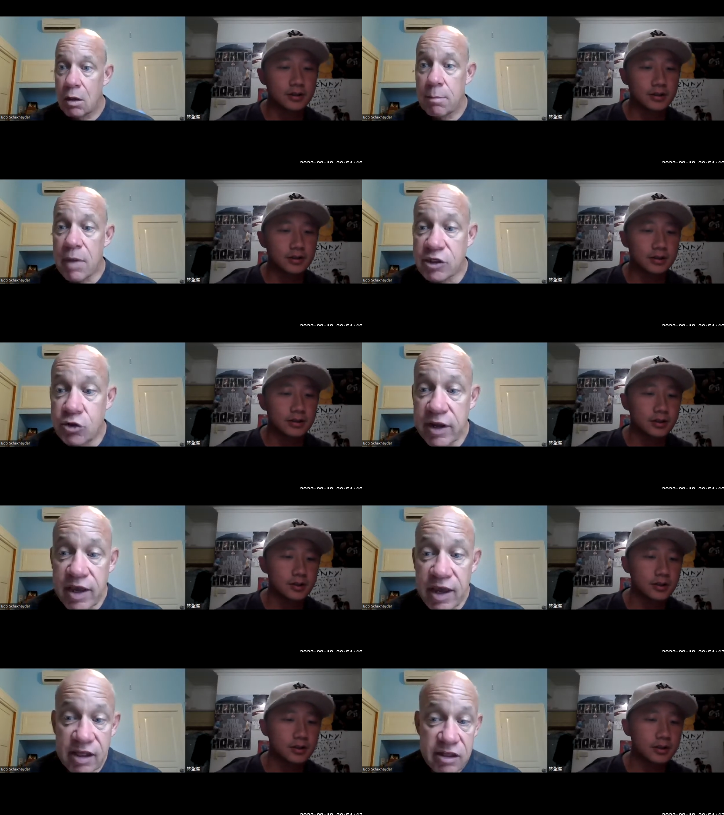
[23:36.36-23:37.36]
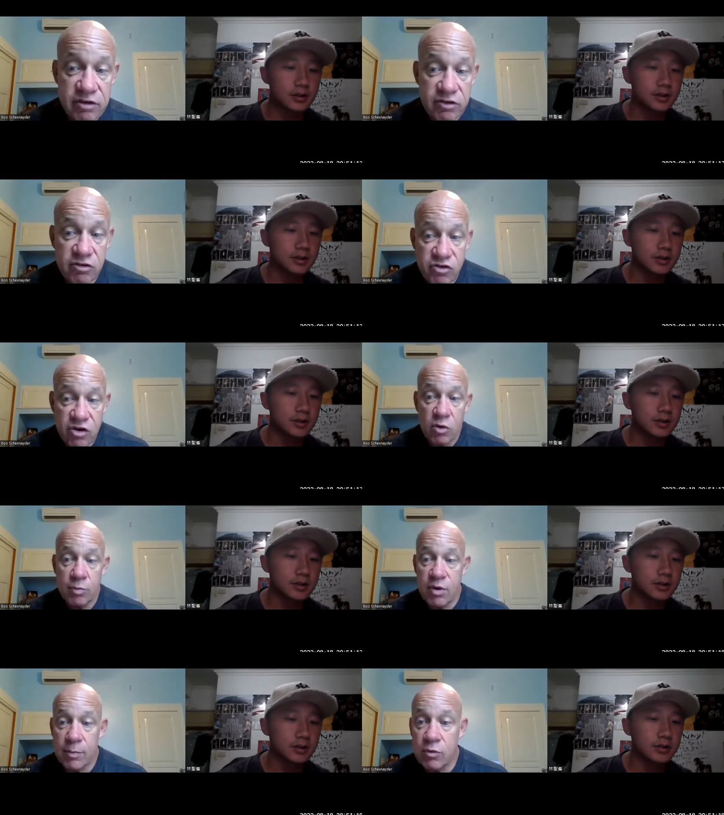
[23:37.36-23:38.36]
Speaker 1: My track athletes in general
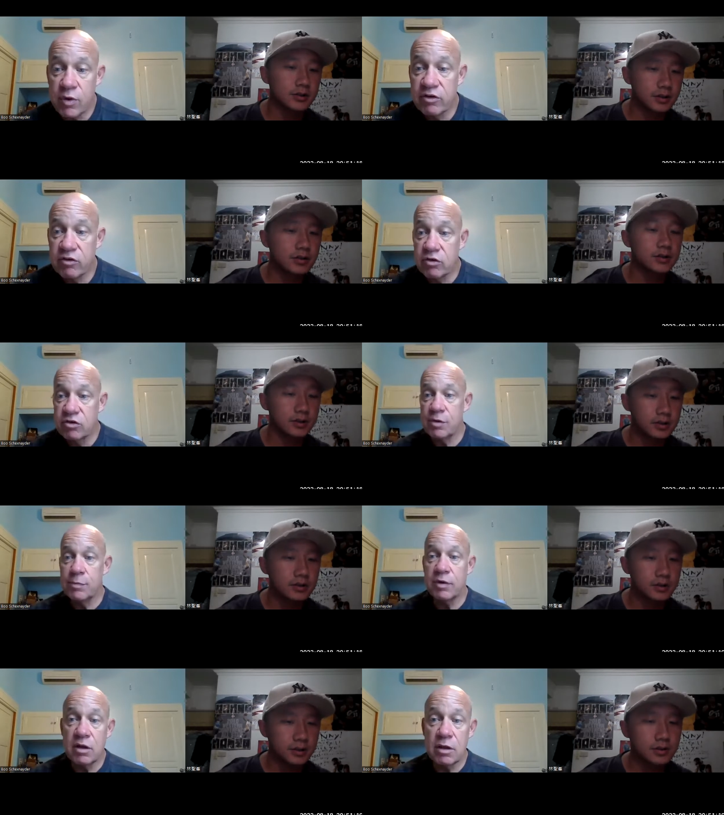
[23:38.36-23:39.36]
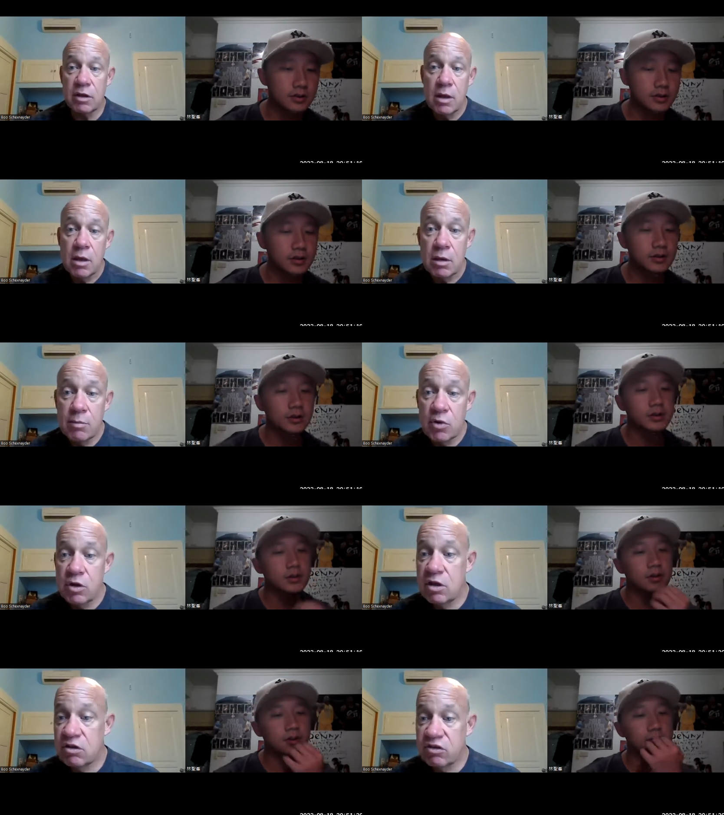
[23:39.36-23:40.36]
preparation, typically
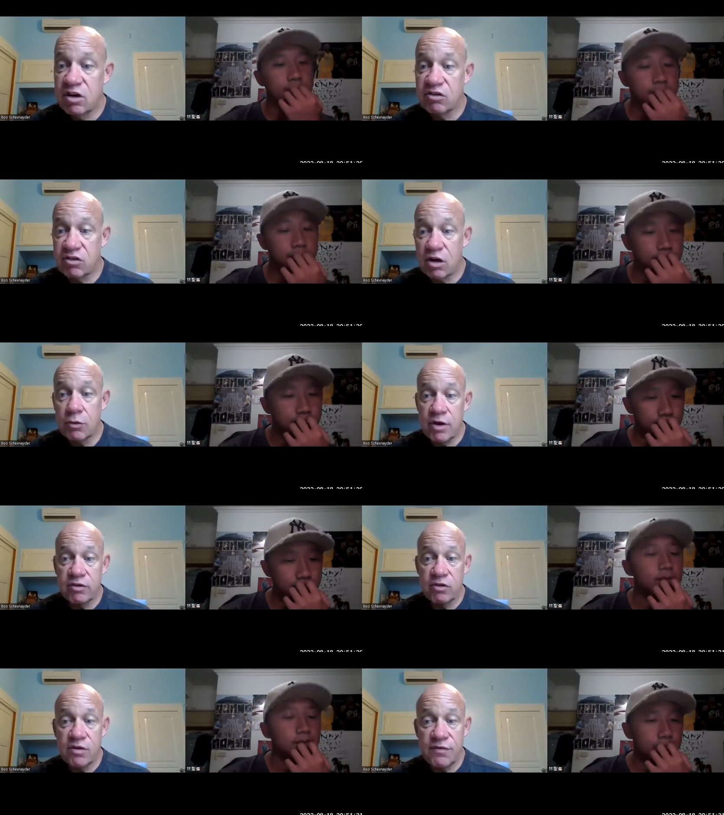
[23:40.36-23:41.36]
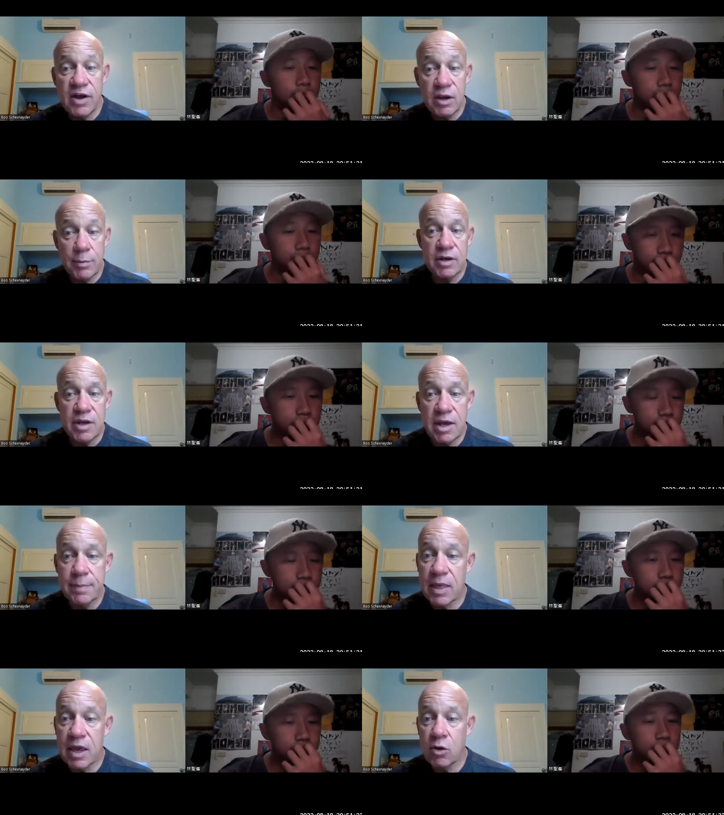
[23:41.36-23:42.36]
Monday is an acceleration development
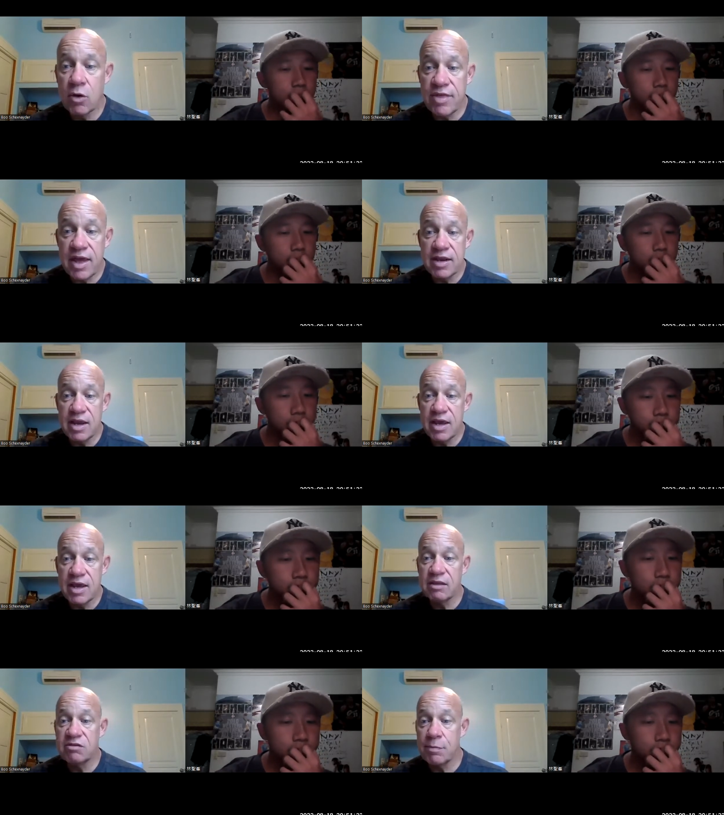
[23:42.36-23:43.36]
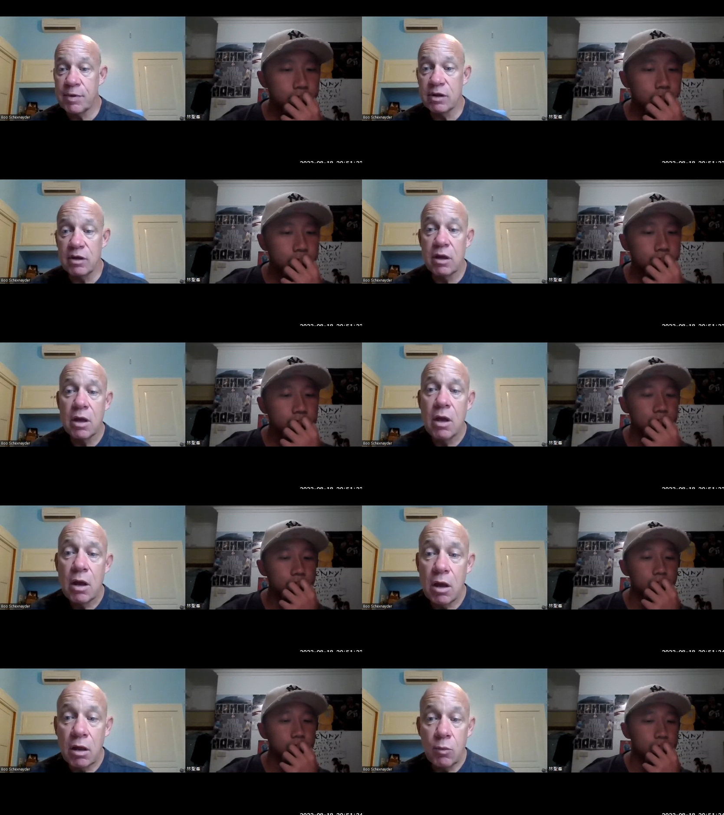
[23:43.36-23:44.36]
day. And on that day, typically,
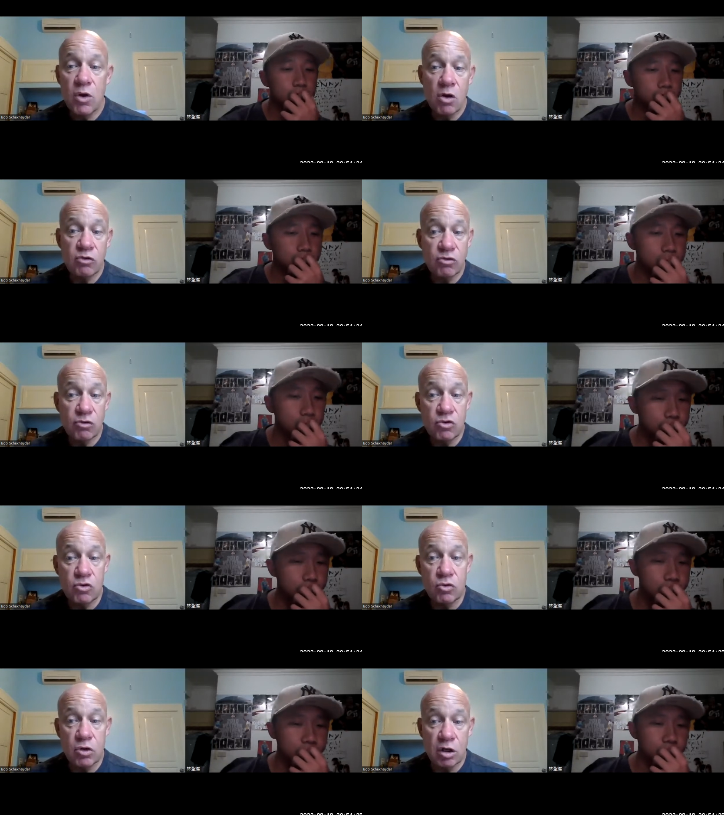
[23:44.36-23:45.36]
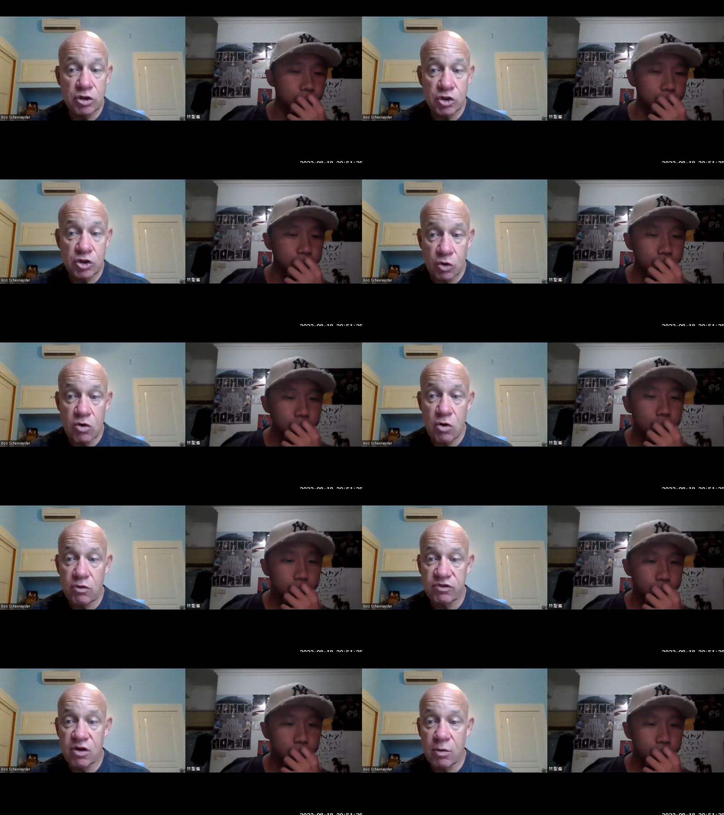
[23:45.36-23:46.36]
uh, we also do uh, short
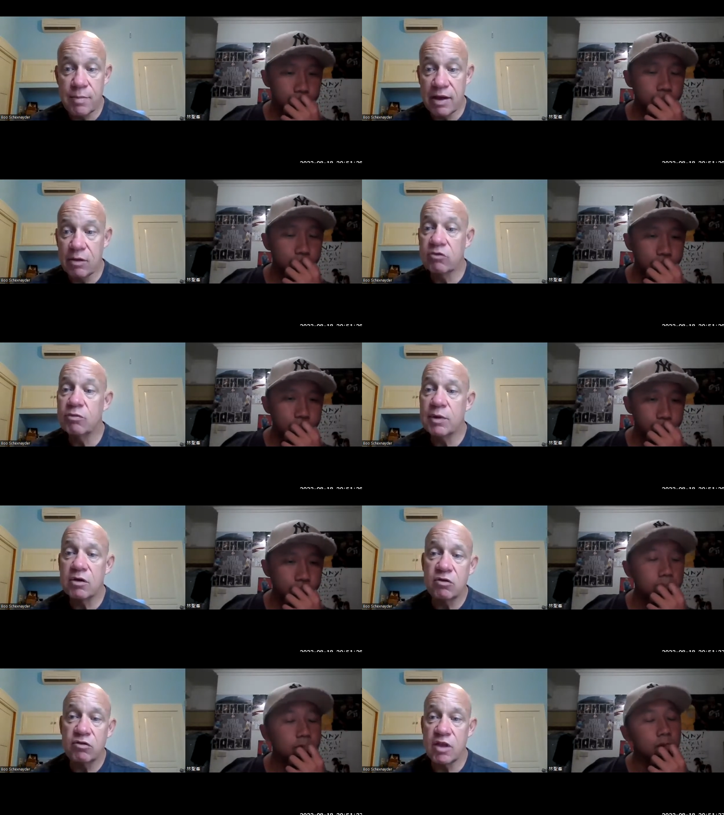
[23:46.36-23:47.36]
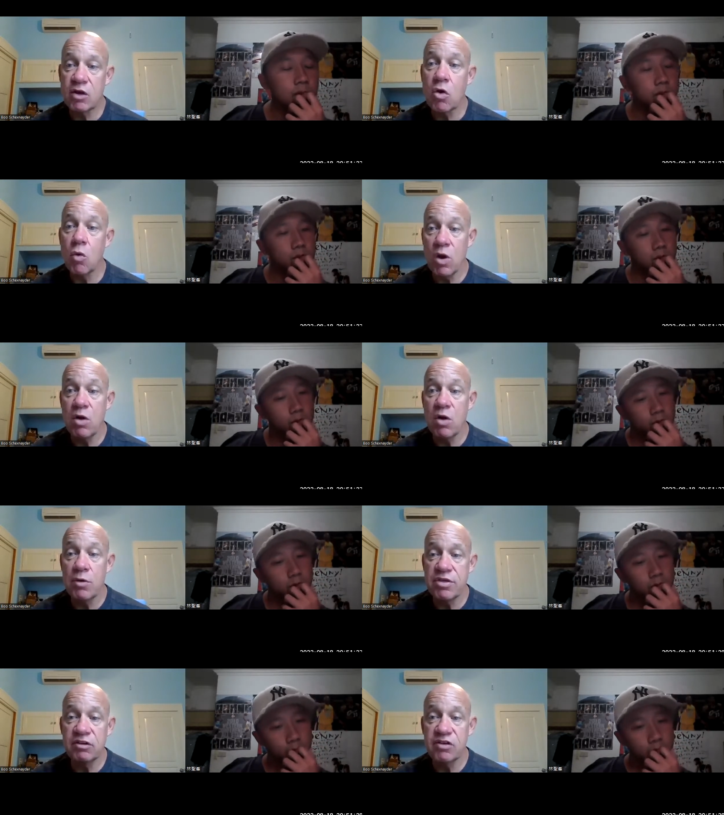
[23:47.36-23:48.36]
horizontal bounds because they go well
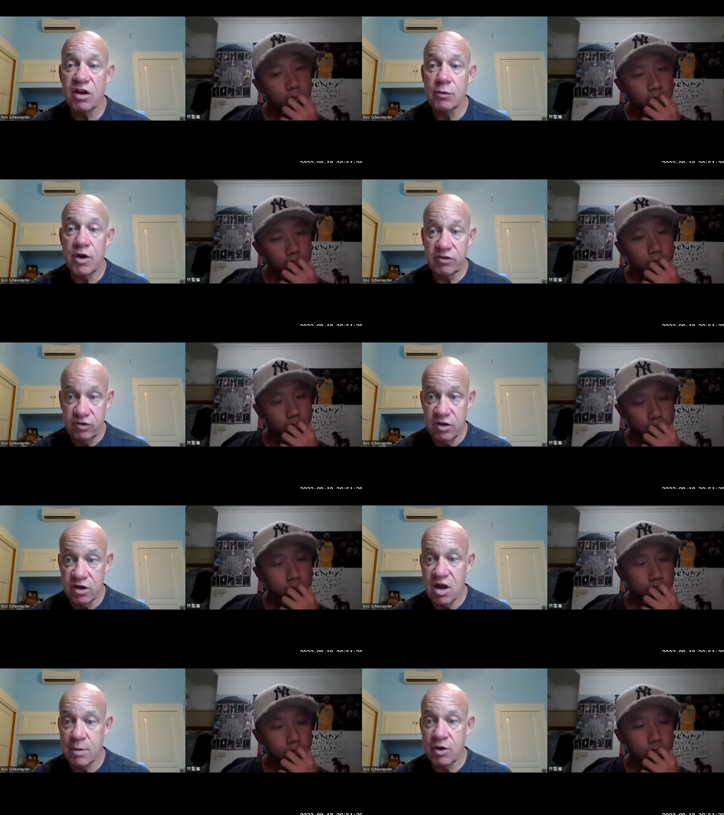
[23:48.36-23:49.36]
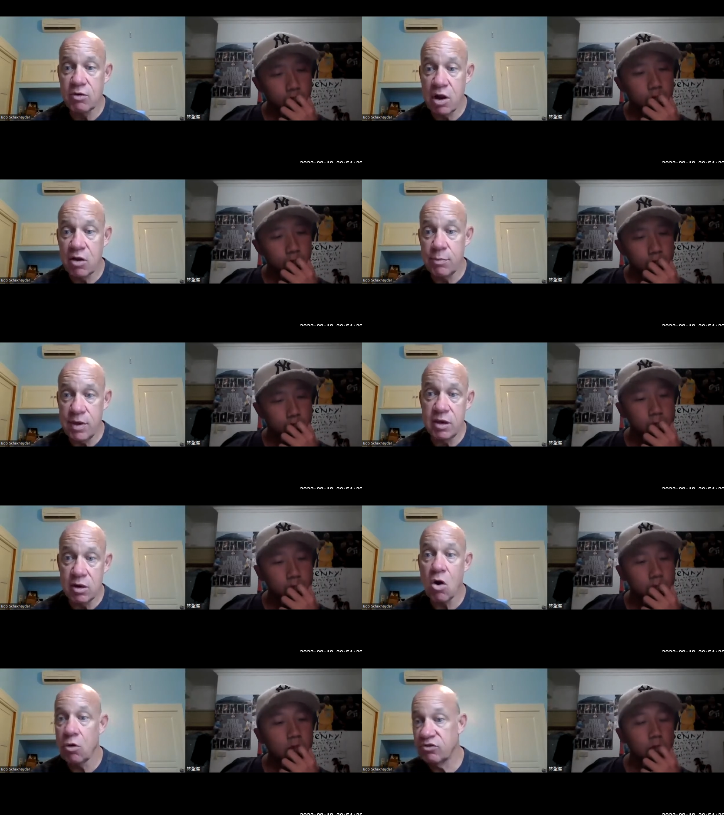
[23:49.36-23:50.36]
with acceleration, the common ground
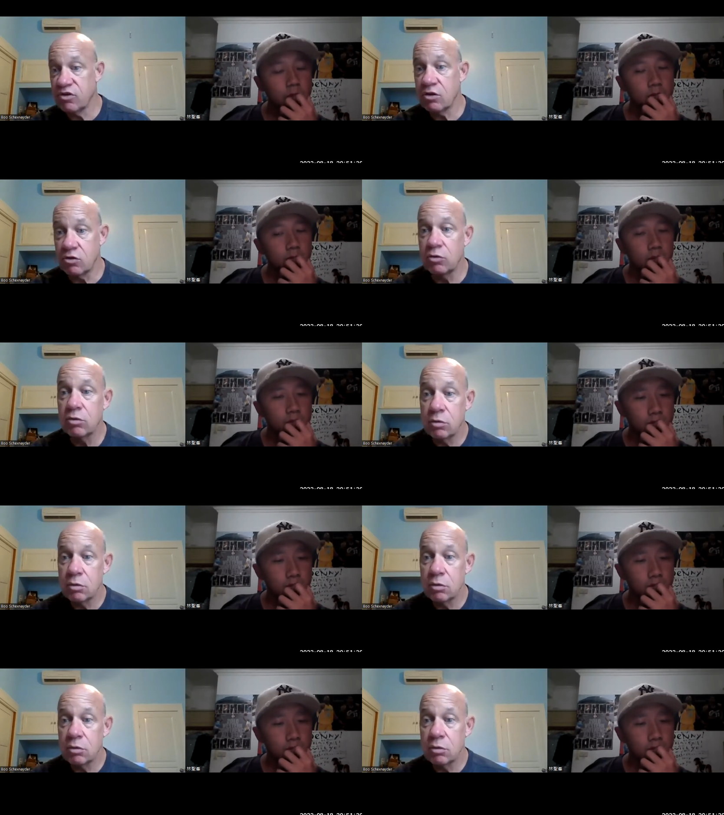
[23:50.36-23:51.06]
being horizontal